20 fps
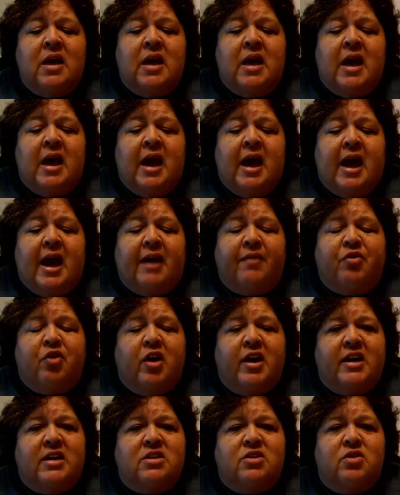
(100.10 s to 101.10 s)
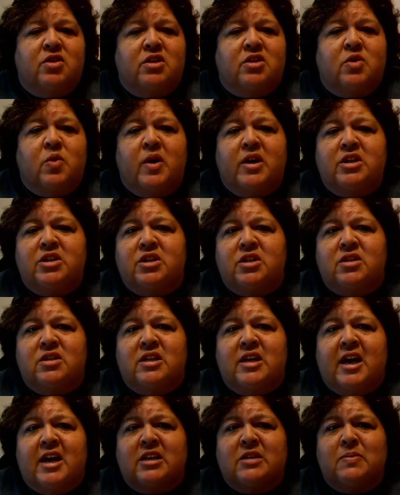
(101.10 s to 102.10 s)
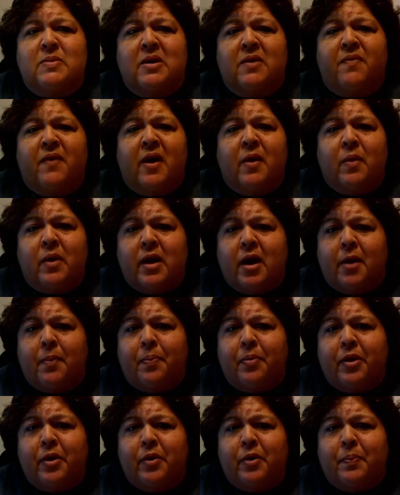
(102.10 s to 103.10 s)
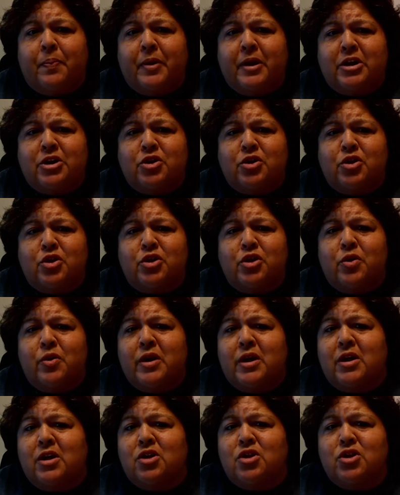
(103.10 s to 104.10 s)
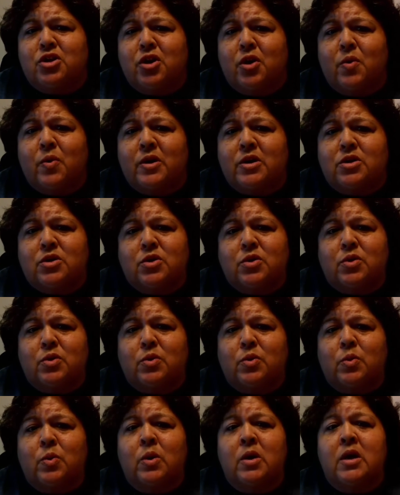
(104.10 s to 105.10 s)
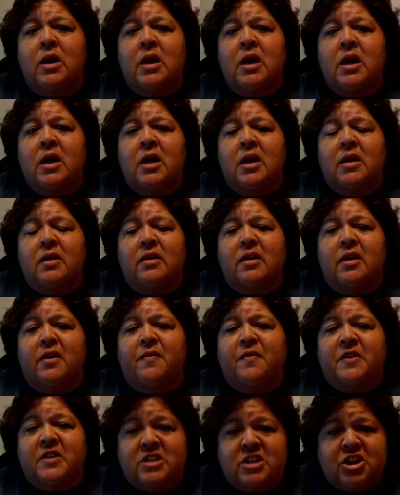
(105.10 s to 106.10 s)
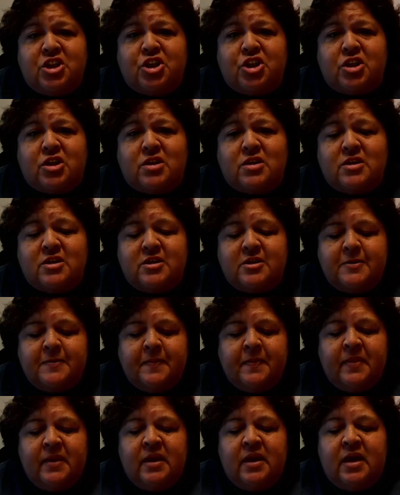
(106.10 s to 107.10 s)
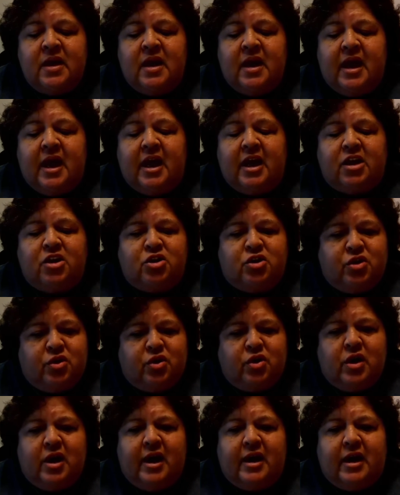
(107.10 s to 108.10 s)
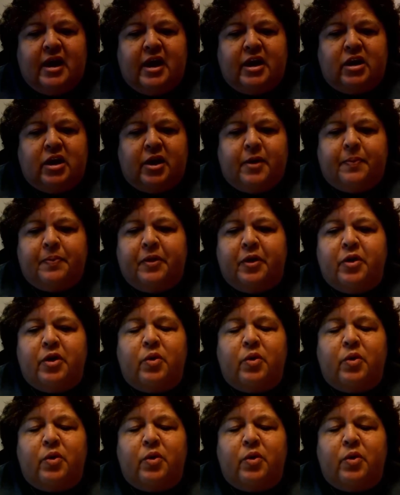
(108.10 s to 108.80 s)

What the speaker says: After I answered his questions, he asked me if I would upload a picture so he could show it to the physicians. And sure, I uploaded